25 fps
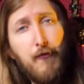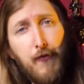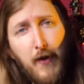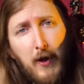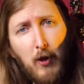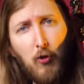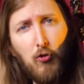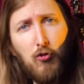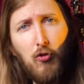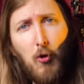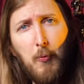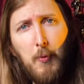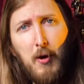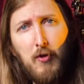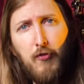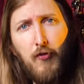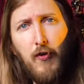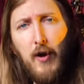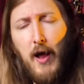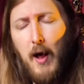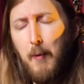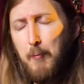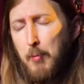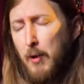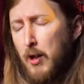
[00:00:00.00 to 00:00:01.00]
thank you so much
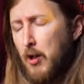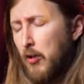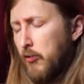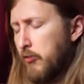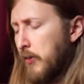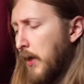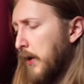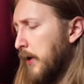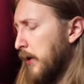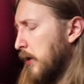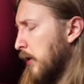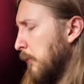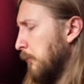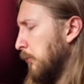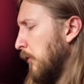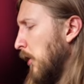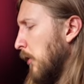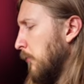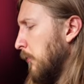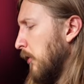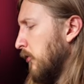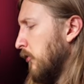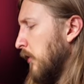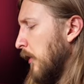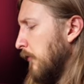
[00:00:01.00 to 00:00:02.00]
for that, because then I can
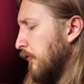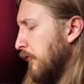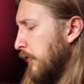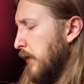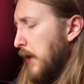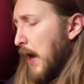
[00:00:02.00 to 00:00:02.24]
plug myself.